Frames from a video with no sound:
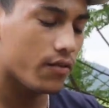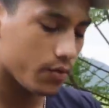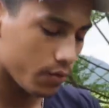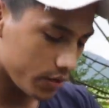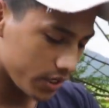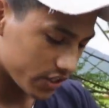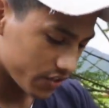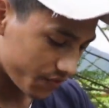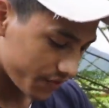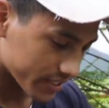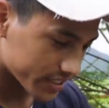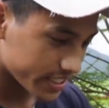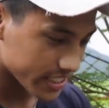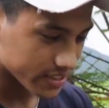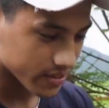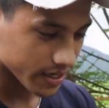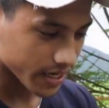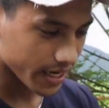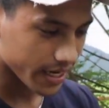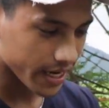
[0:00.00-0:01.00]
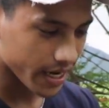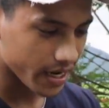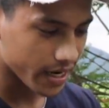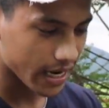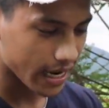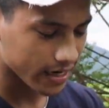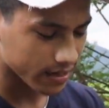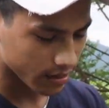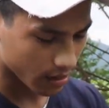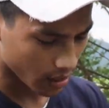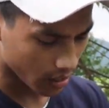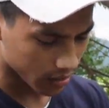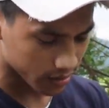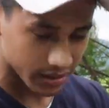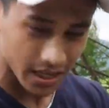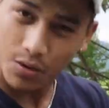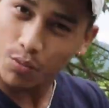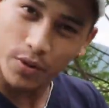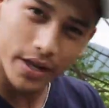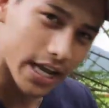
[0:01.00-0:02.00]
We need to fix this, okay, here, and
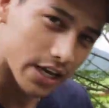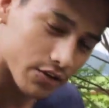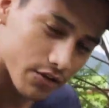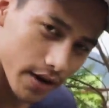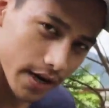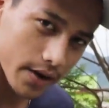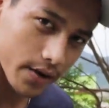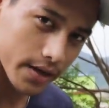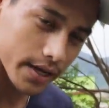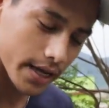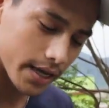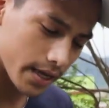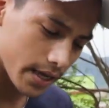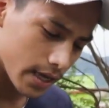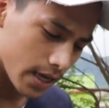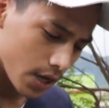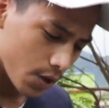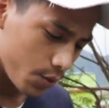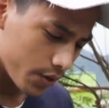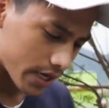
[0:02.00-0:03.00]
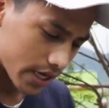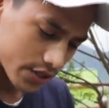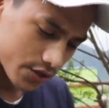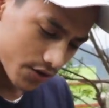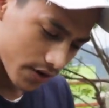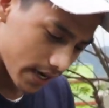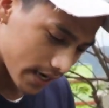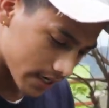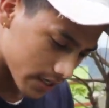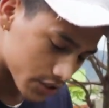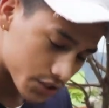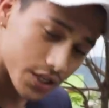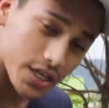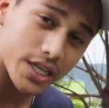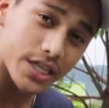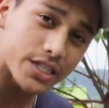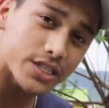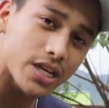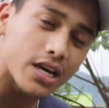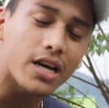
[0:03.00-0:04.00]
then we can train, okay. We can train
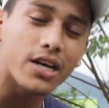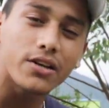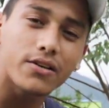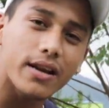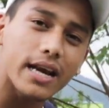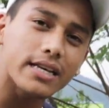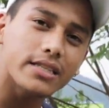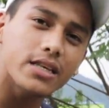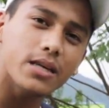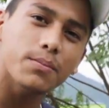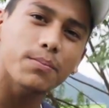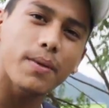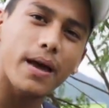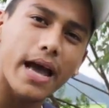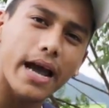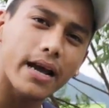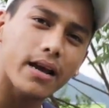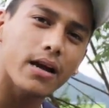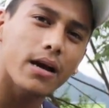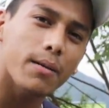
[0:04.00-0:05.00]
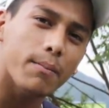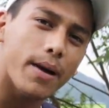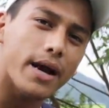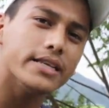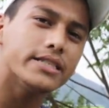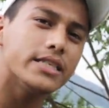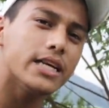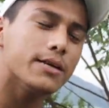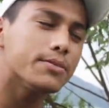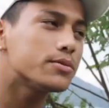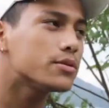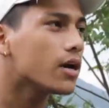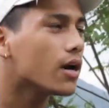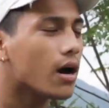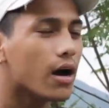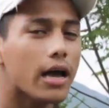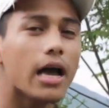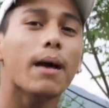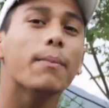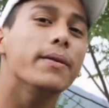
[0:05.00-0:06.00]
chest, tricep, back, biceps,
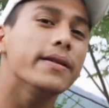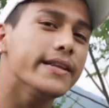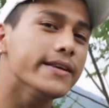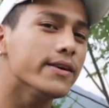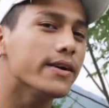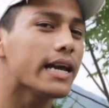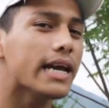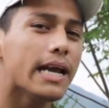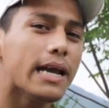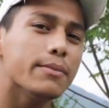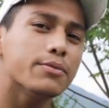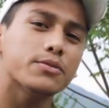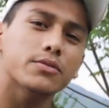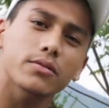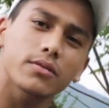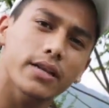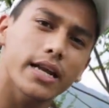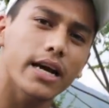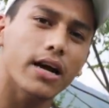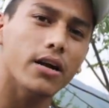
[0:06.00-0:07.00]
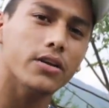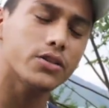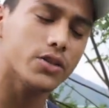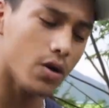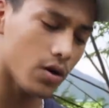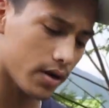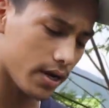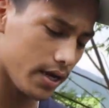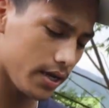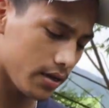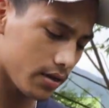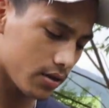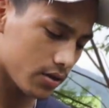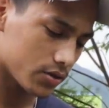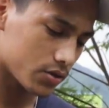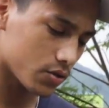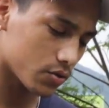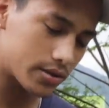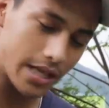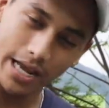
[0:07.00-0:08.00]
everything, okay, abs, leg also, okay.
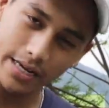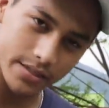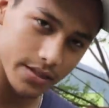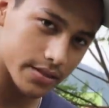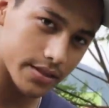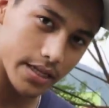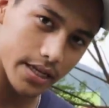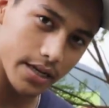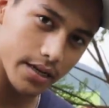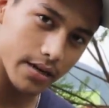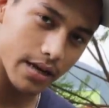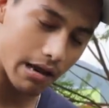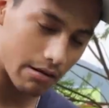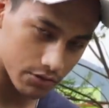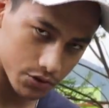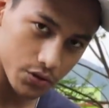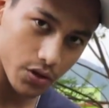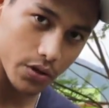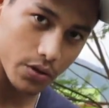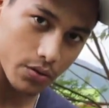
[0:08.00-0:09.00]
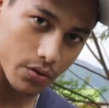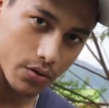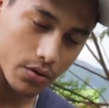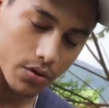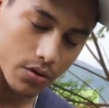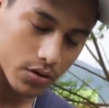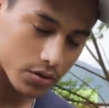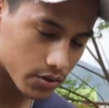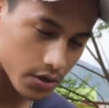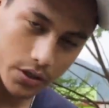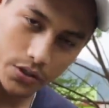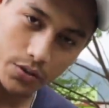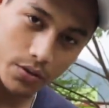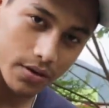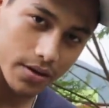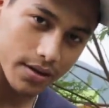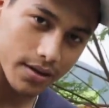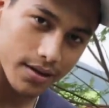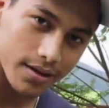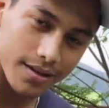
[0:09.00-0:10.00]
So that's the thing. I'll show you. Don't
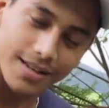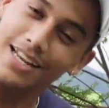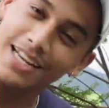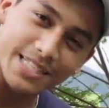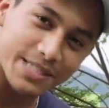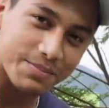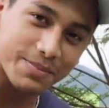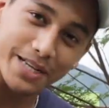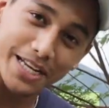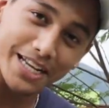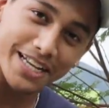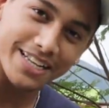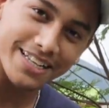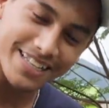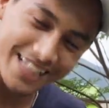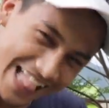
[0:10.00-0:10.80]
worry. Let's begin.